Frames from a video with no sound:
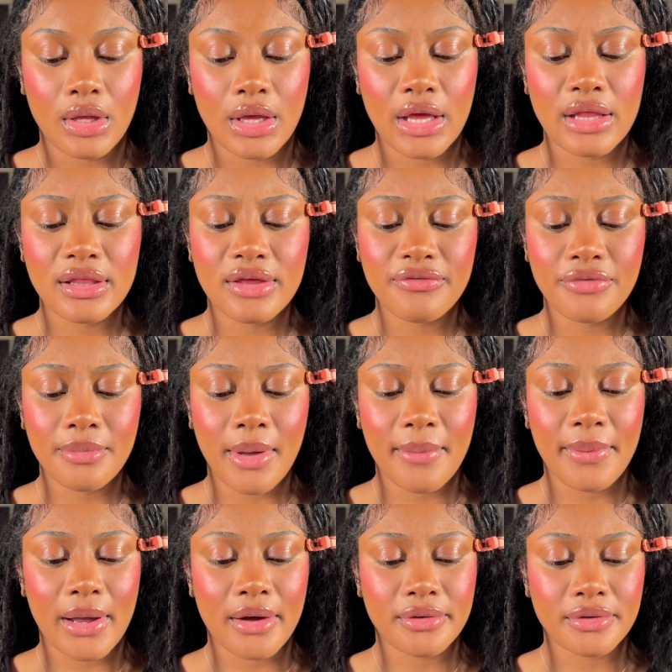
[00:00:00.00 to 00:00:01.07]
And then for my
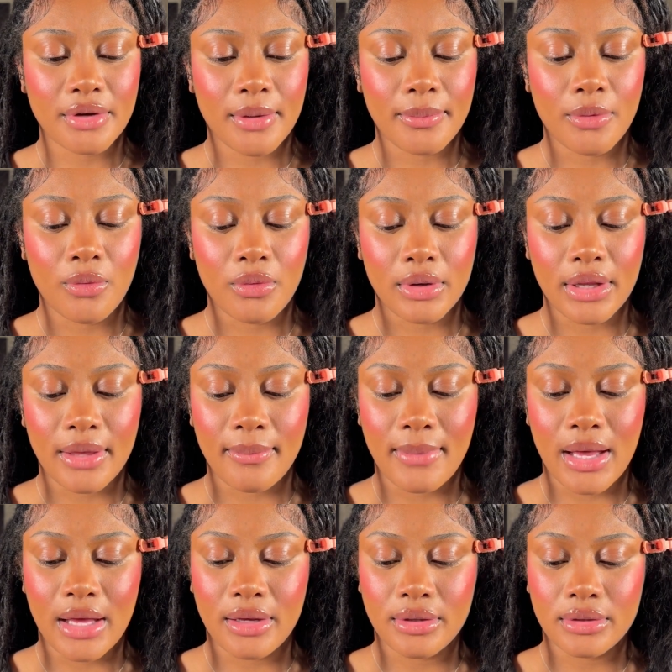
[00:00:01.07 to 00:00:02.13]
powder, I'm going in
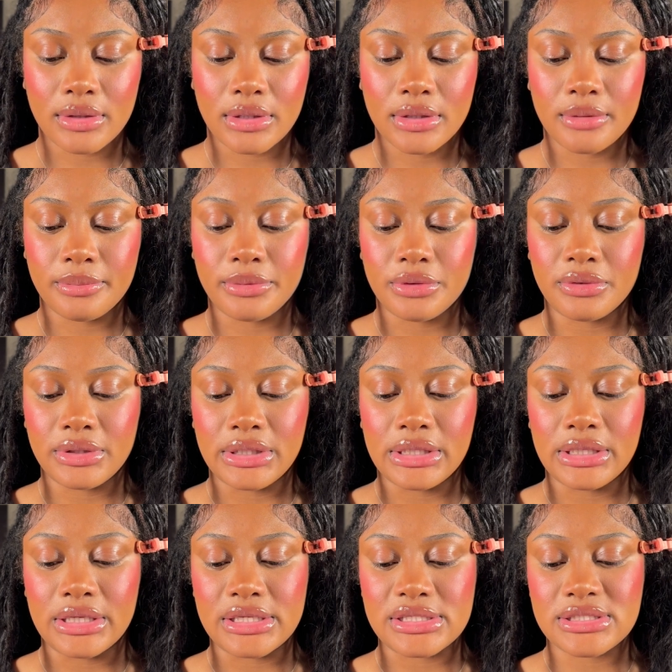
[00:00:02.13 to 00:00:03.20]
my Huda Beauty
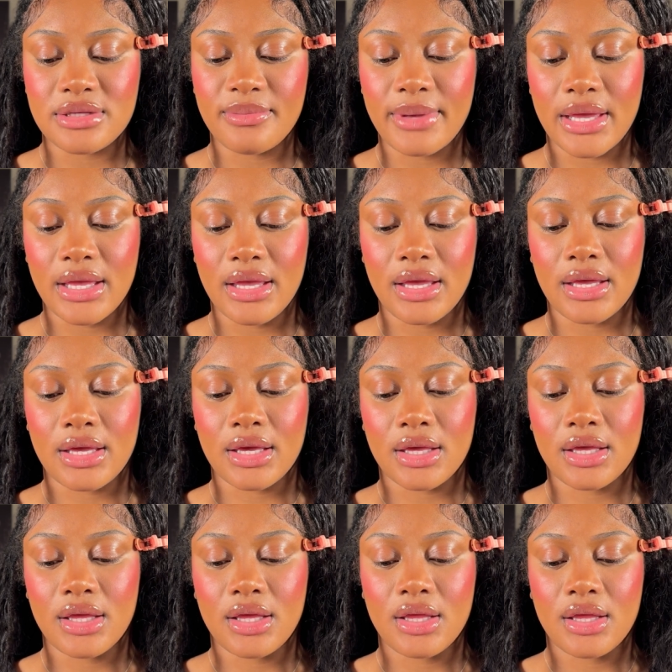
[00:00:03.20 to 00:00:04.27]
Easy Bake.
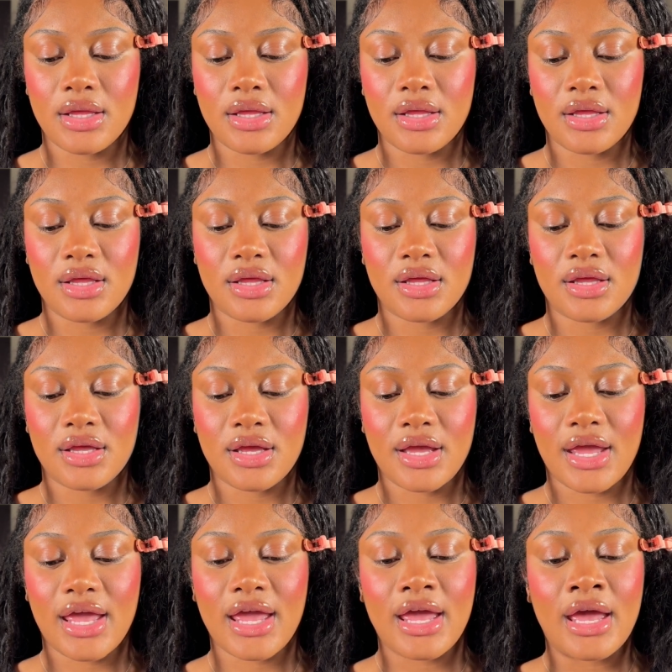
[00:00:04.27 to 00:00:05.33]

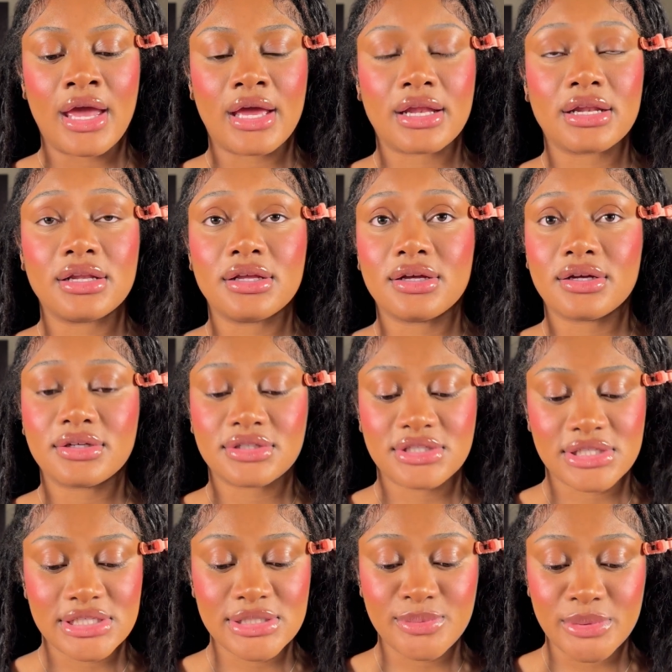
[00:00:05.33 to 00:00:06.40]
And
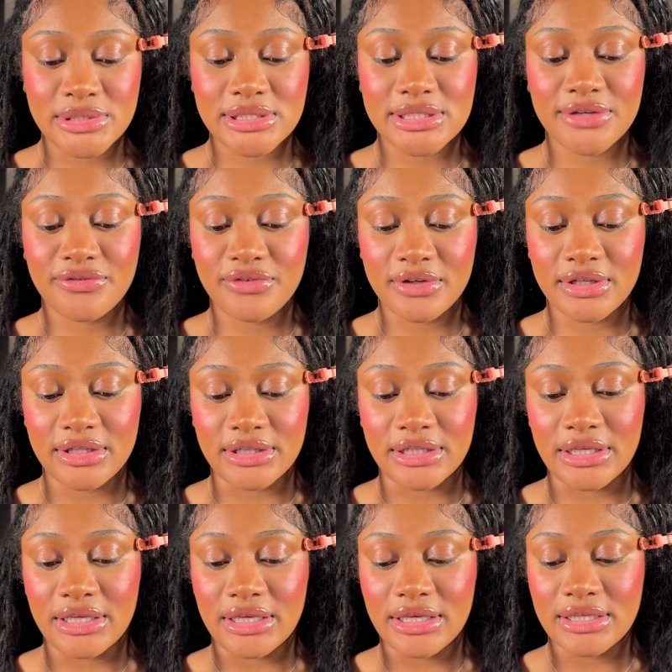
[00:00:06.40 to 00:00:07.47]
she
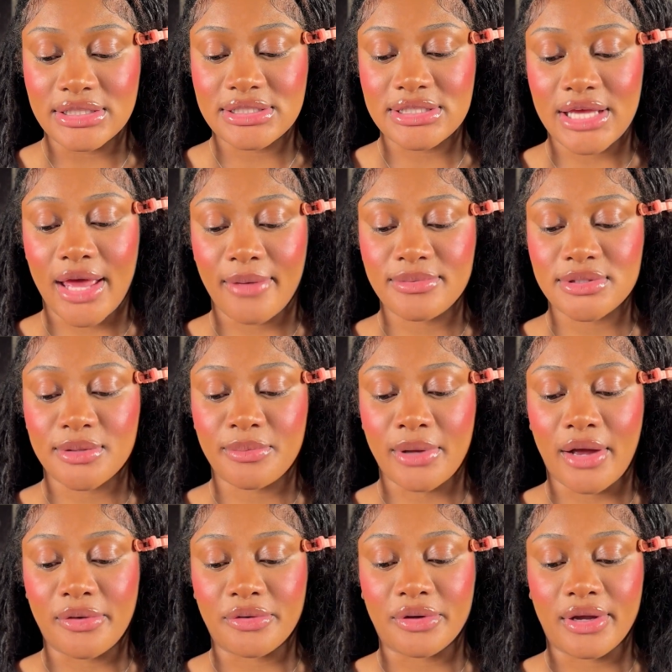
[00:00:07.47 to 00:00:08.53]
specifically taps the
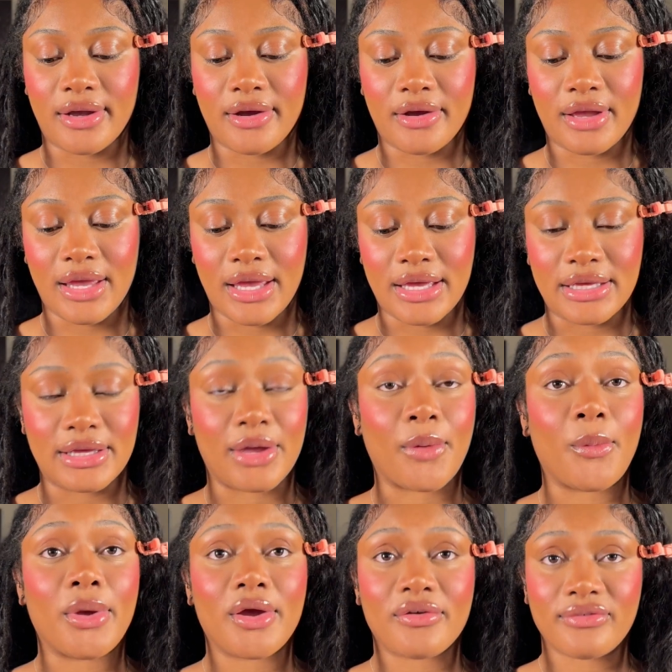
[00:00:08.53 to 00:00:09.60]
powder area, and
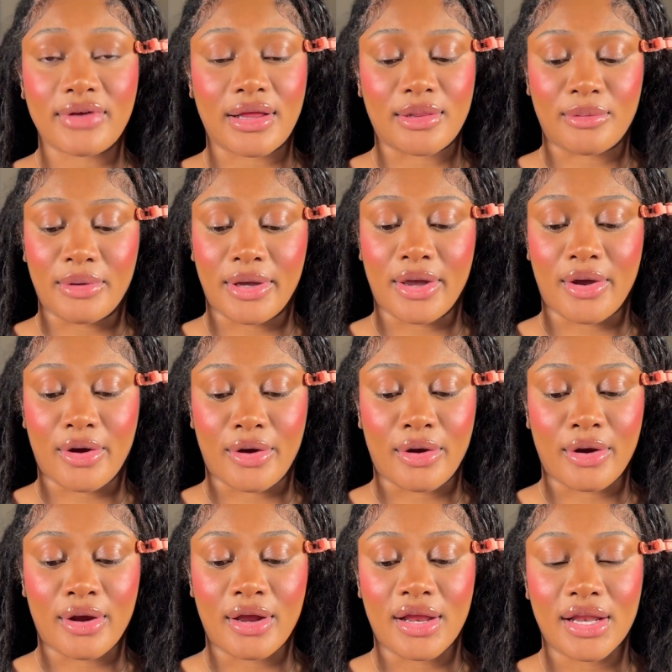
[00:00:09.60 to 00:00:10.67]
we are following her
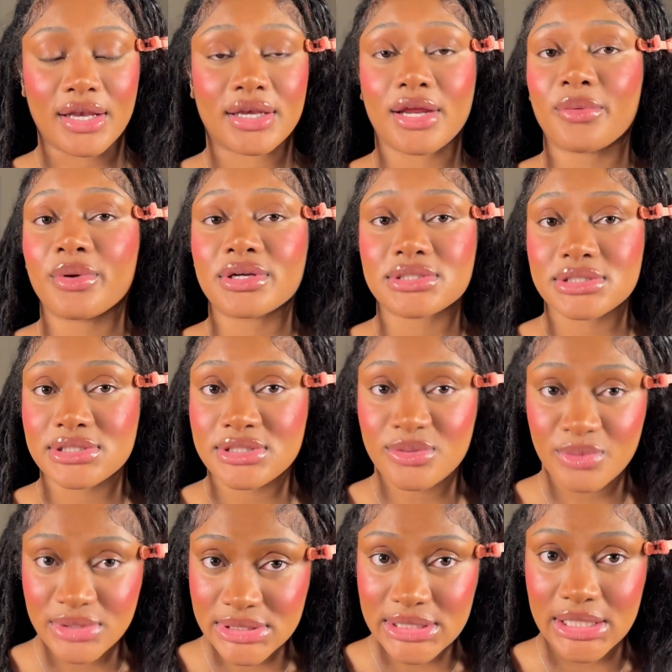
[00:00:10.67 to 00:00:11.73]
directions to
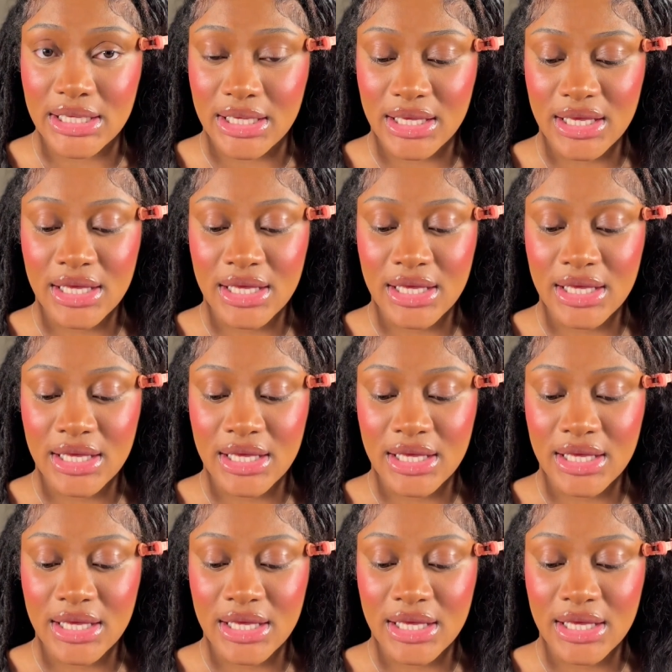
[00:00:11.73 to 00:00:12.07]
a T.